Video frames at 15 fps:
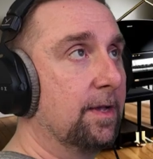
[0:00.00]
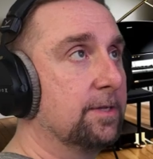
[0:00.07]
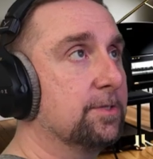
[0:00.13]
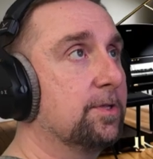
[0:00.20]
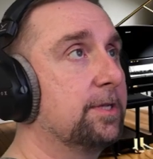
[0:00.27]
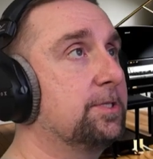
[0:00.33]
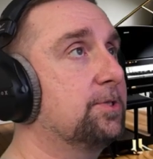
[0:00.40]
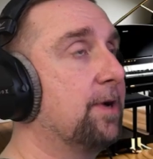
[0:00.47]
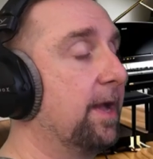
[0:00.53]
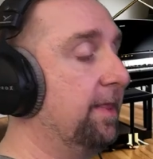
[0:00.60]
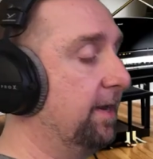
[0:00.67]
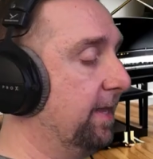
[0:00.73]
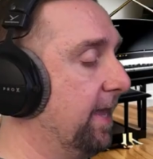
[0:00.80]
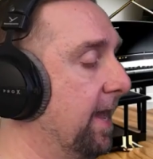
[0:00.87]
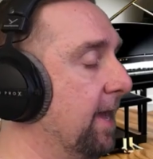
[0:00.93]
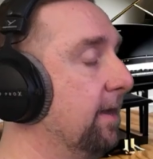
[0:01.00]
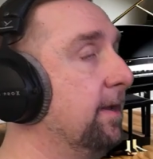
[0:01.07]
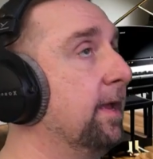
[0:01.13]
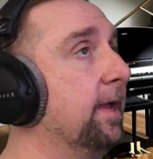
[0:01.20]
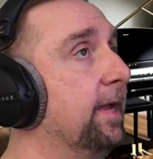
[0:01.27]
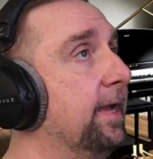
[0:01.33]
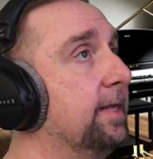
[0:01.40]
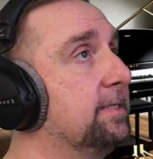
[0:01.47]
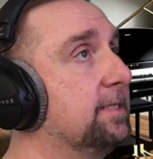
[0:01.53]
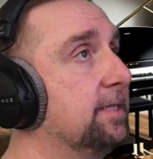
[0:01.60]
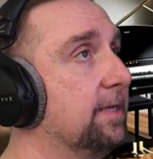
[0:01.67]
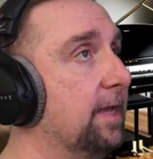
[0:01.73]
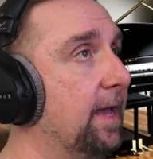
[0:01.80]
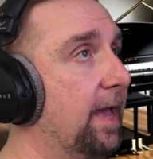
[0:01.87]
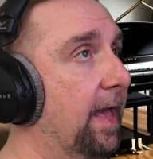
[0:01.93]
So let's try that again. It's
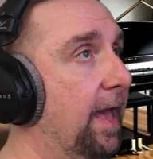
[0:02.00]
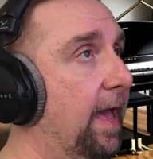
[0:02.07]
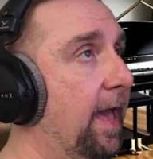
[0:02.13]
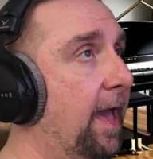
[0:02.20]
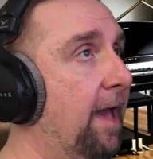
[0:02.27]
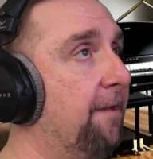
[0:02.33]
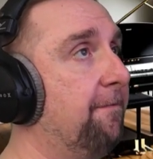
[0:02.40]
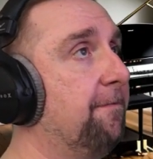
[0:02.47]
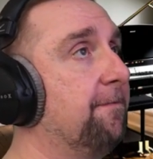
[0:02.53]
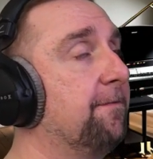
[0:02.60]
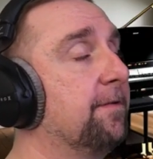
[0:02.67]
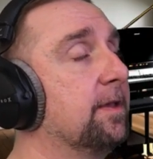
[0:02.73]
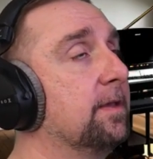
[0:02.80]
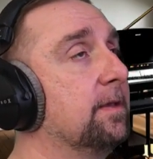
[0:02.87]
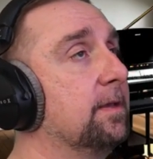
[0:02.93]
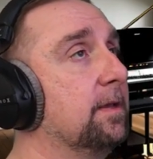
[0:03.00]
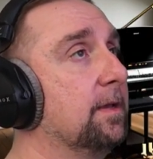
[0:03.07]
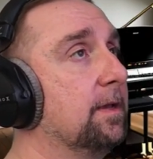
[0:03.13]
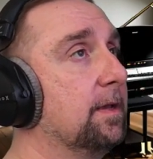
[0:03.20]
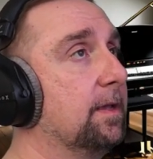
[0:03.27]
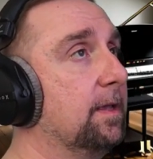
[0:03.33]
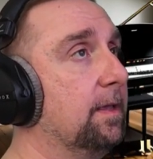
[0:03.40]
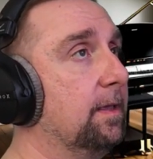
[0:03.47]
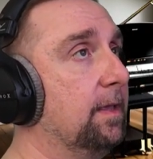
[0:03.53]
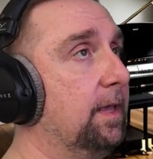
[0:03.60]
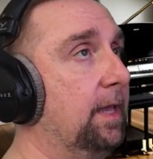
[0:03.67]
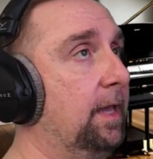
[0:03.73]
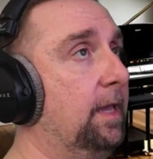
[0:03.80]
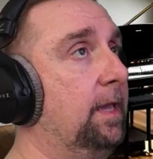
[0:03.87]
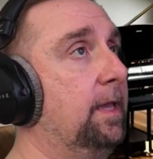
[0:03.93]
F,
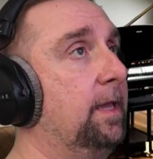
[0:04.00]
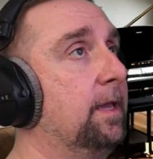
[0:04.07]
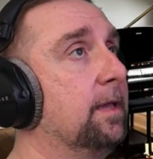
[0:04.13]
E,